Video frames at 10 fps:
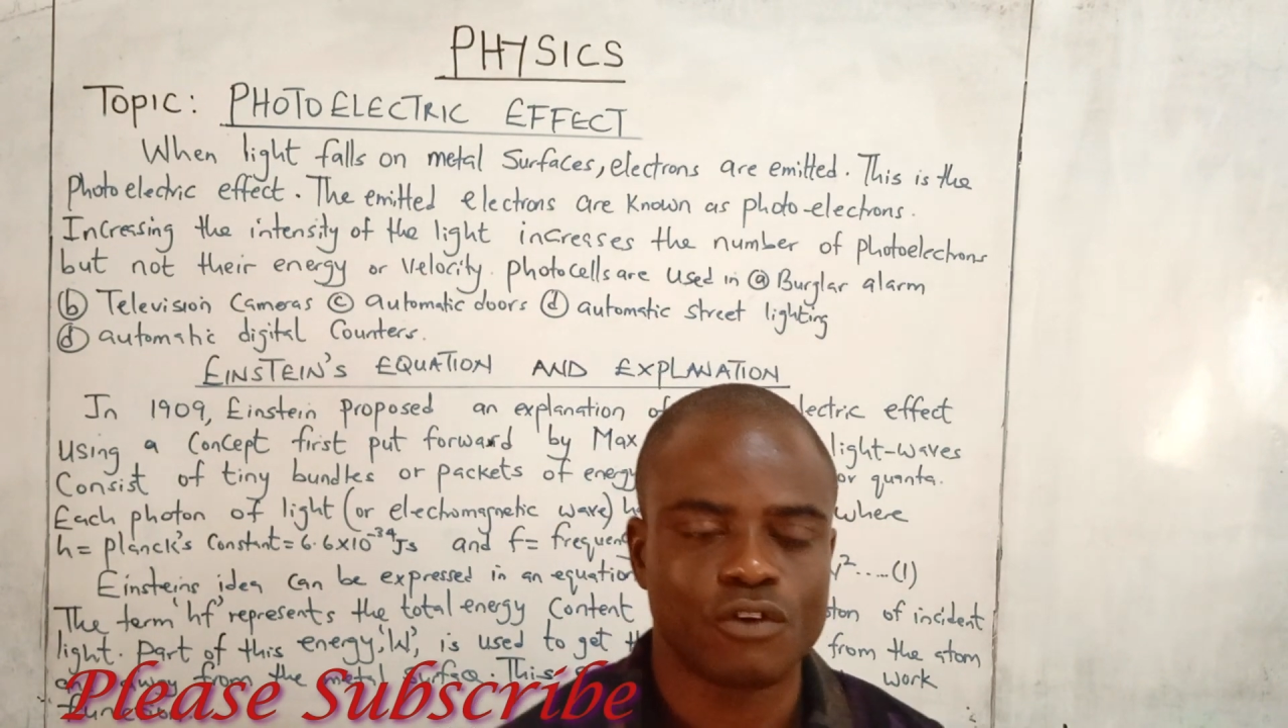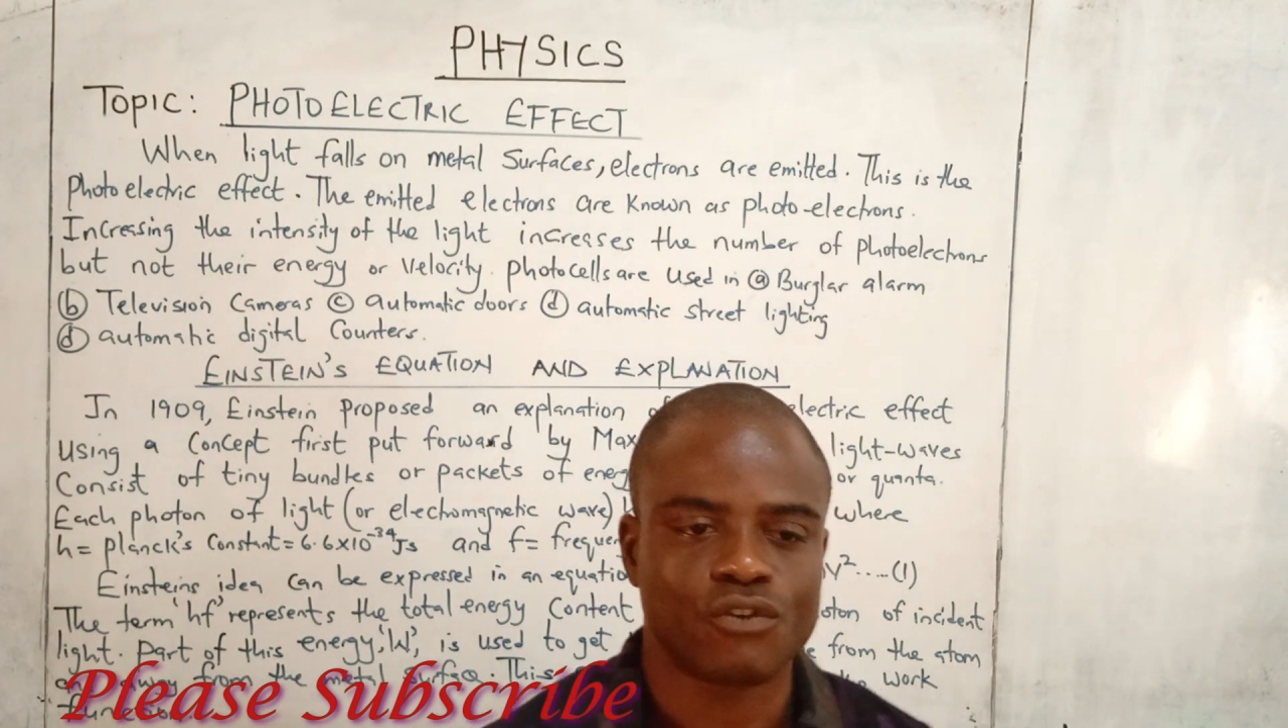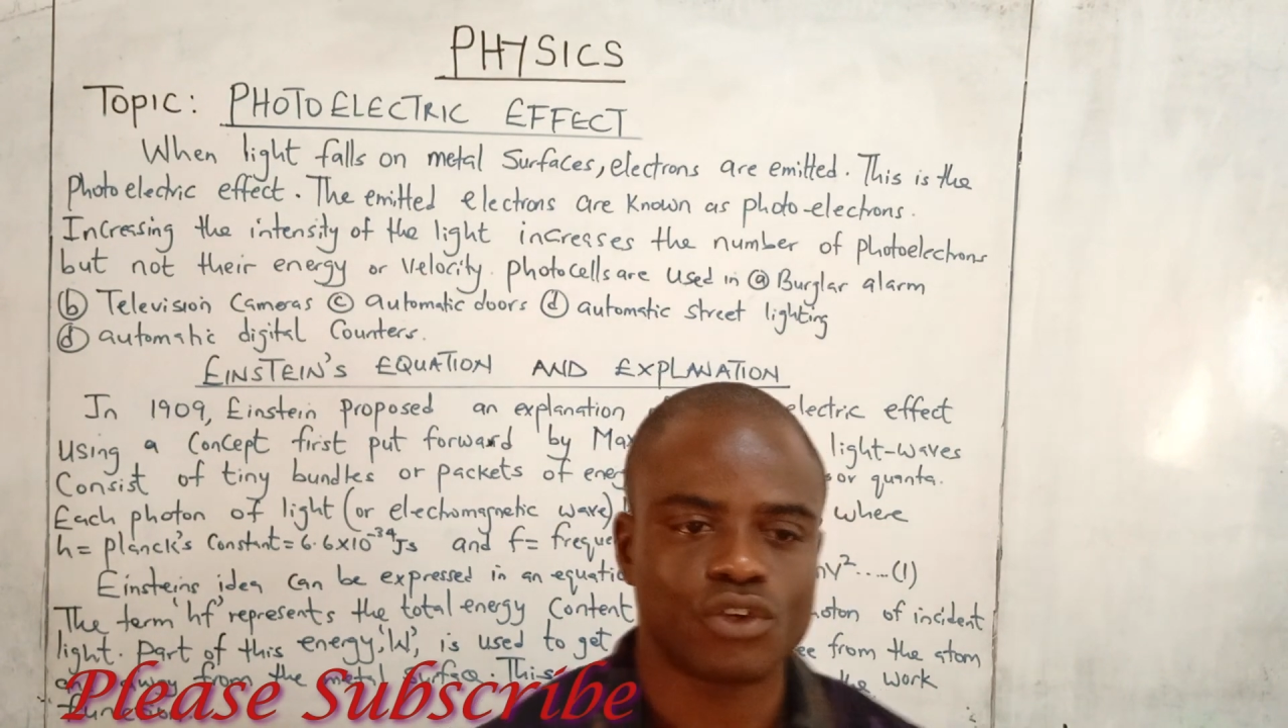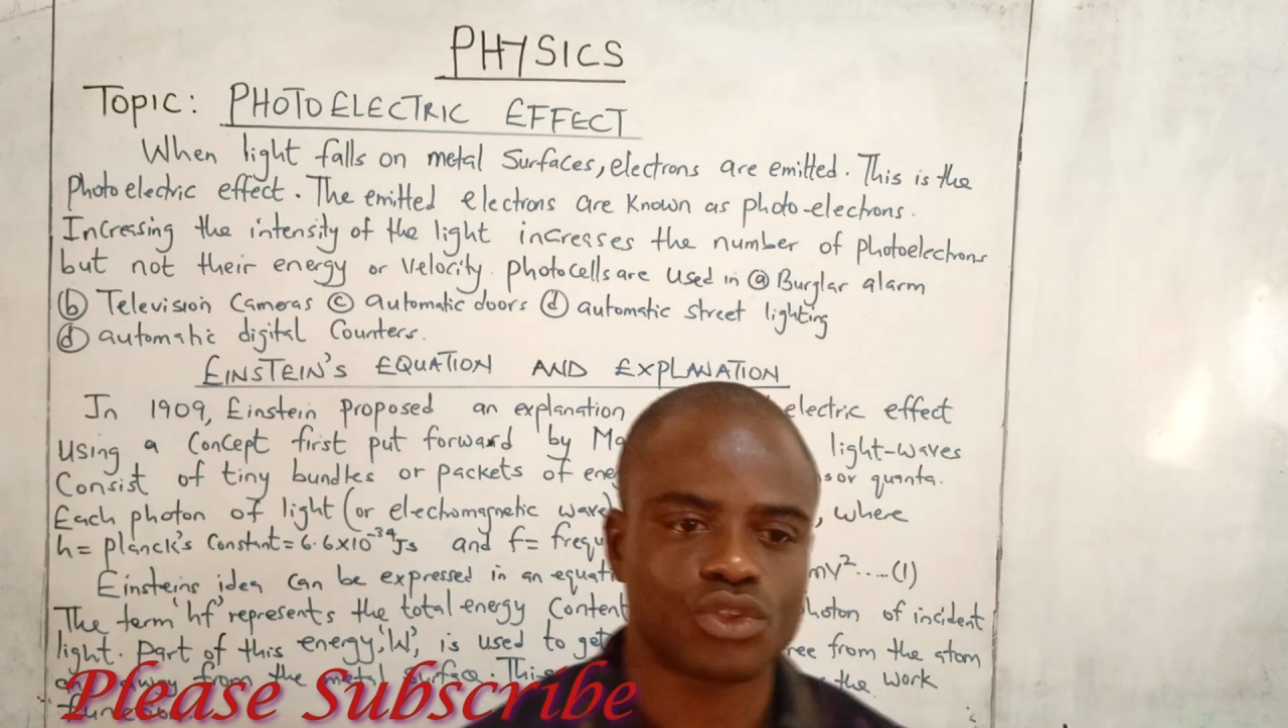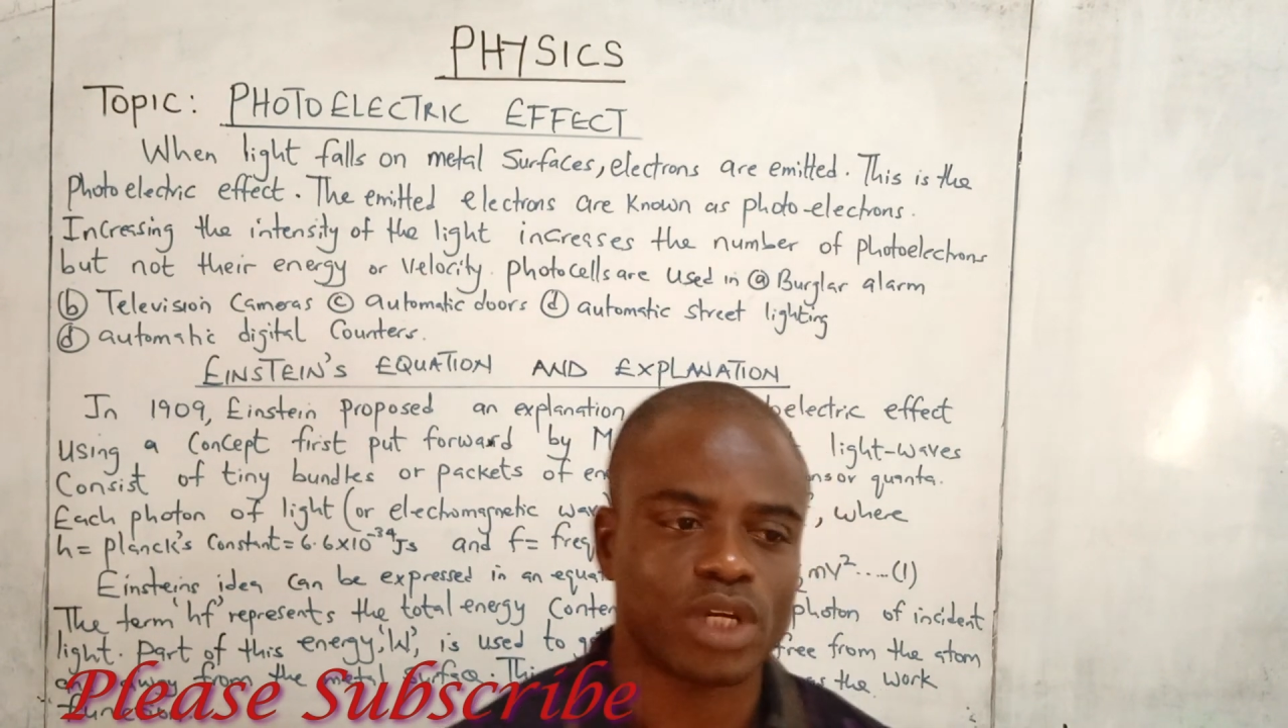
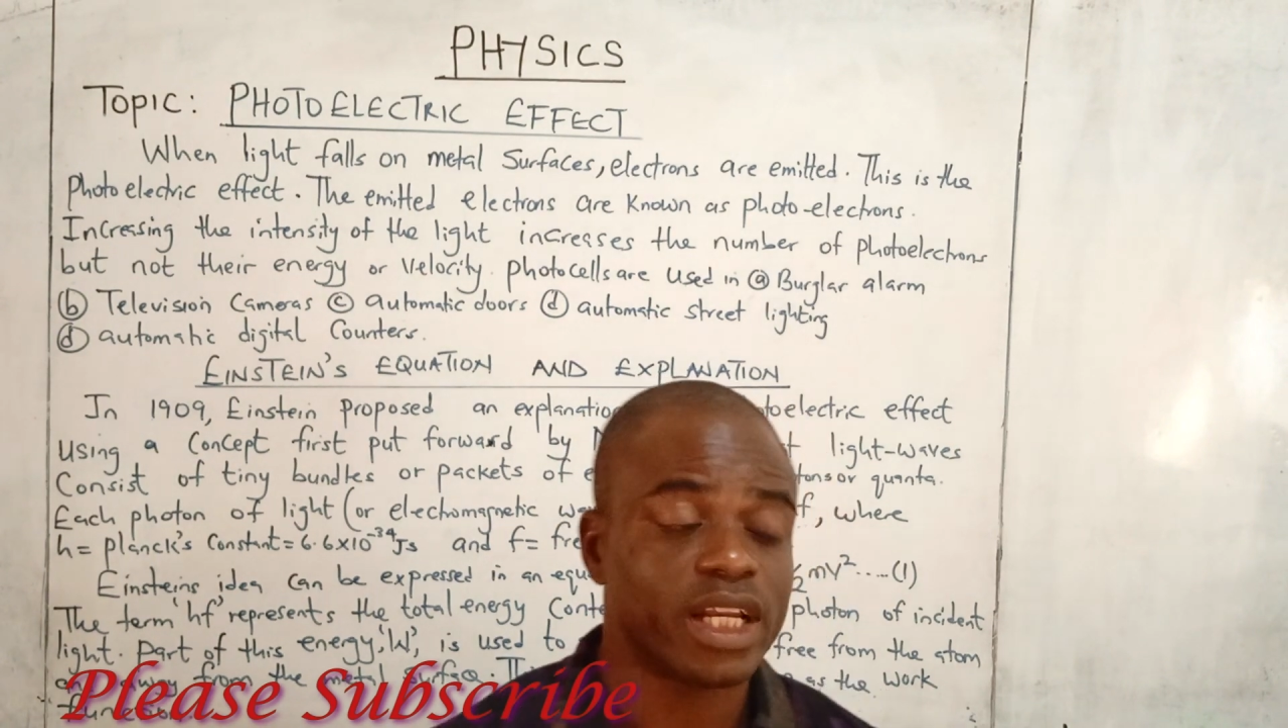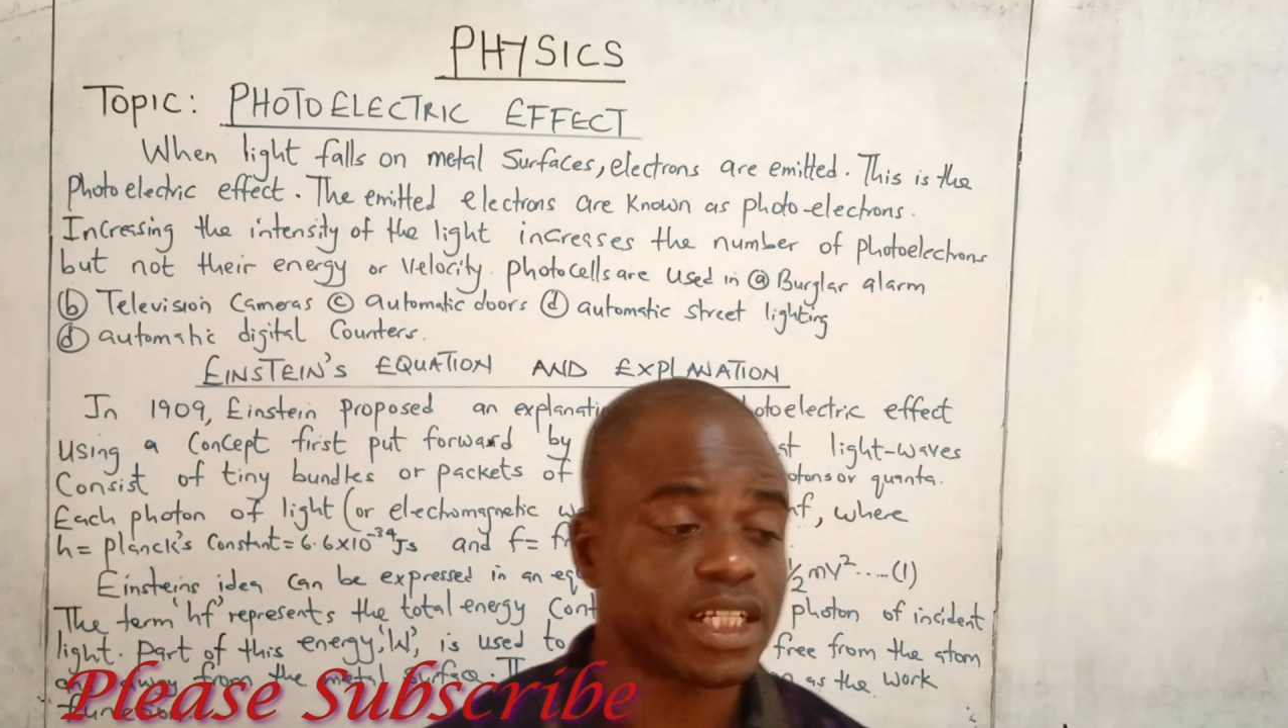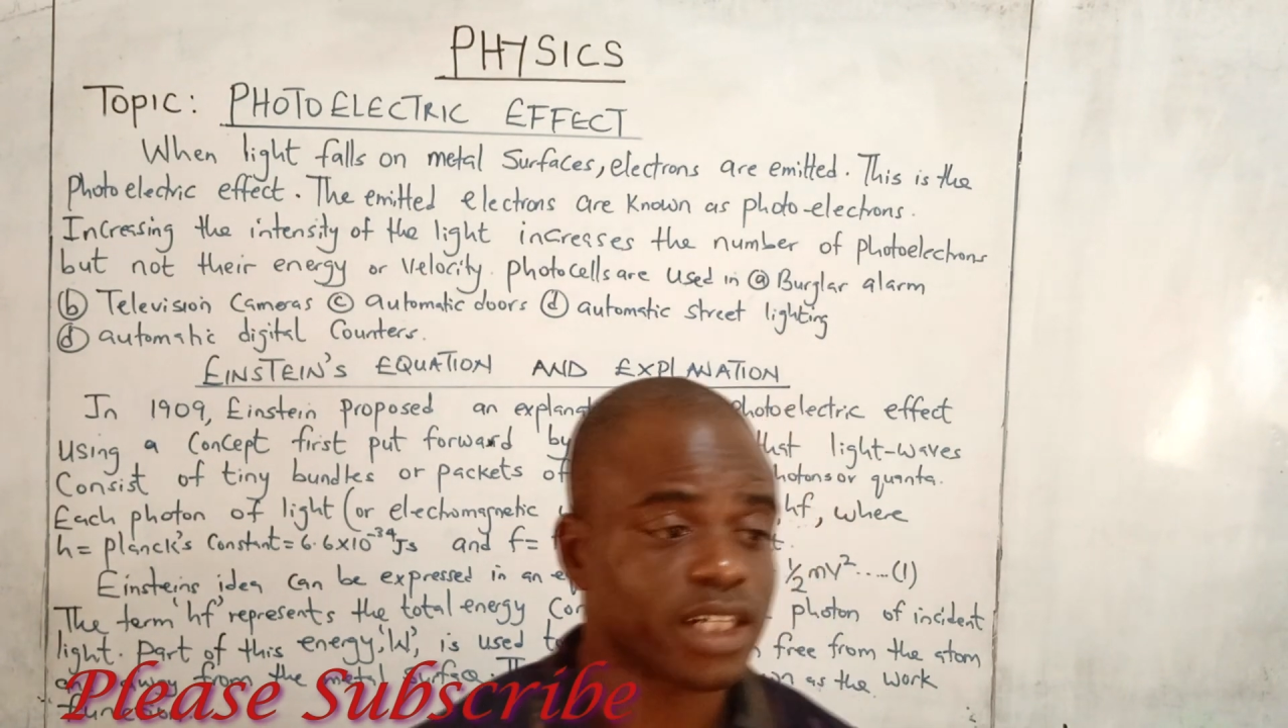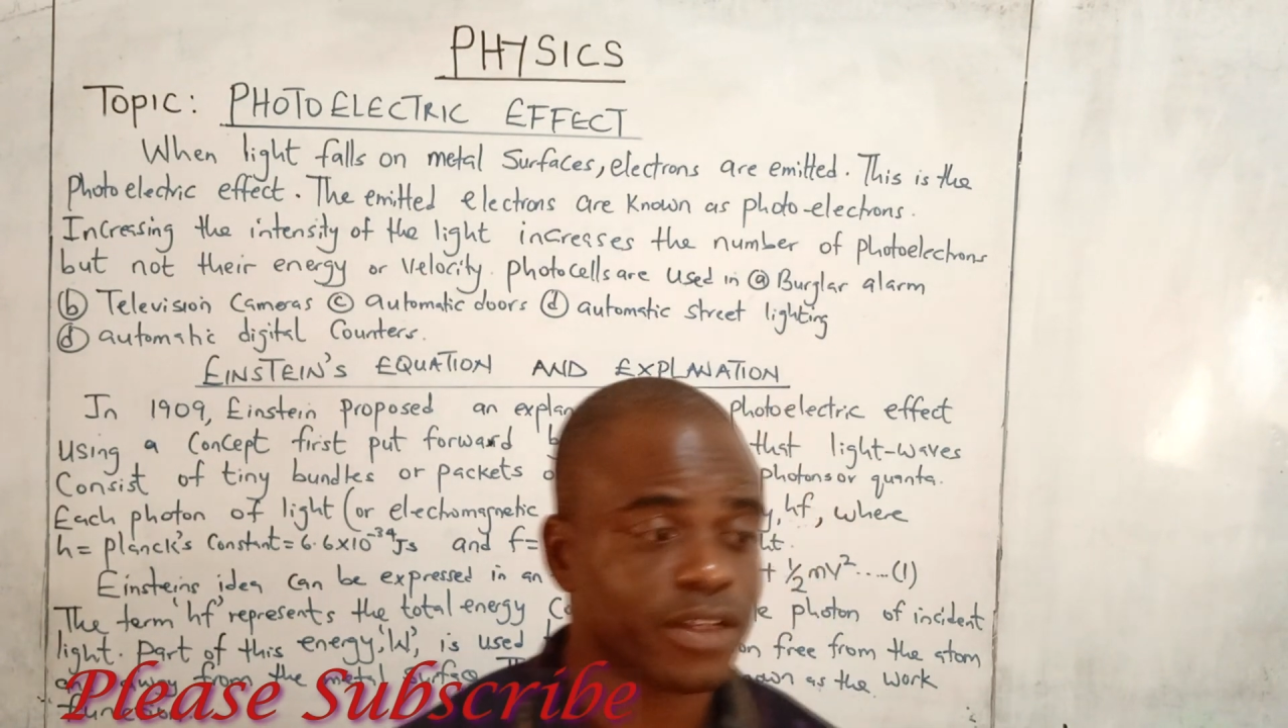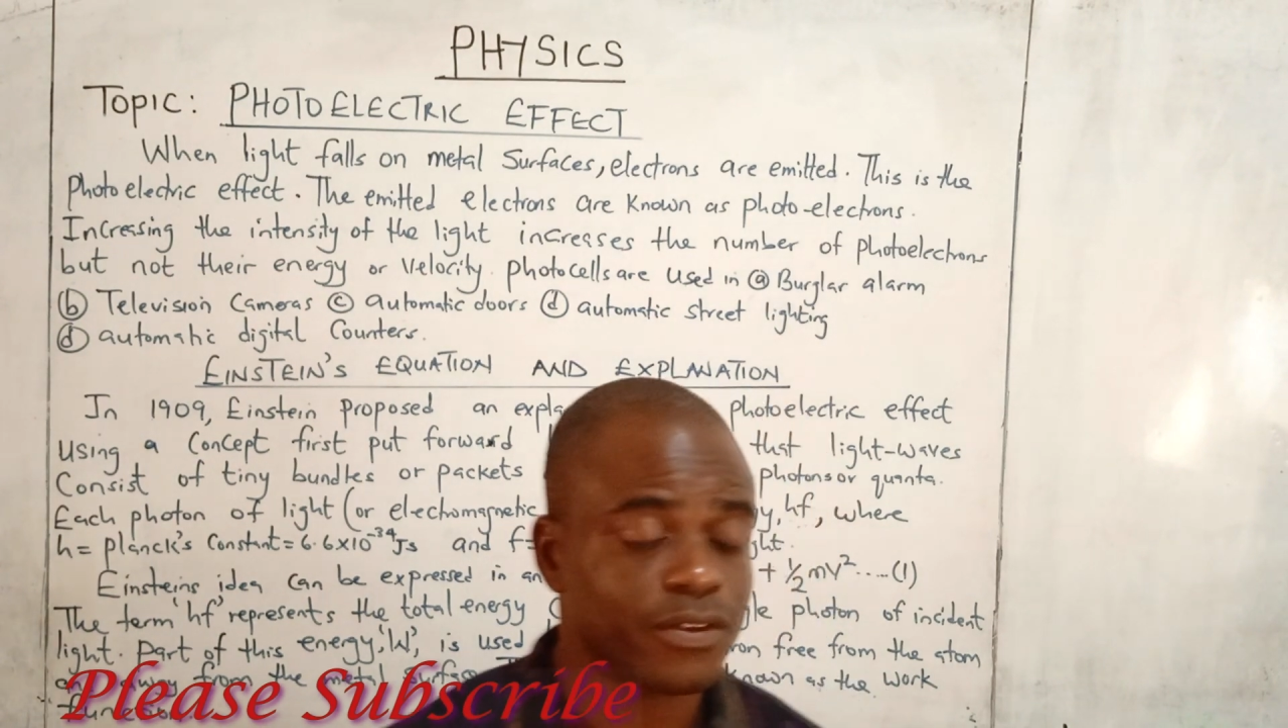
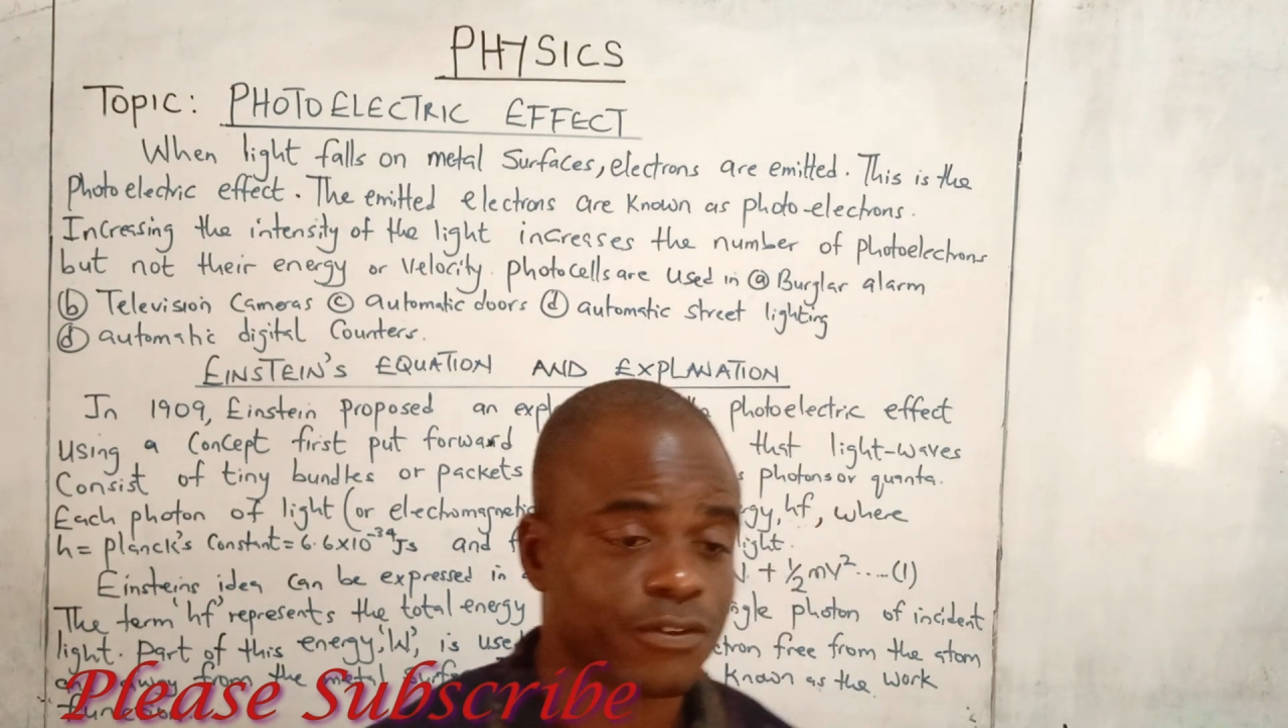Photoelectric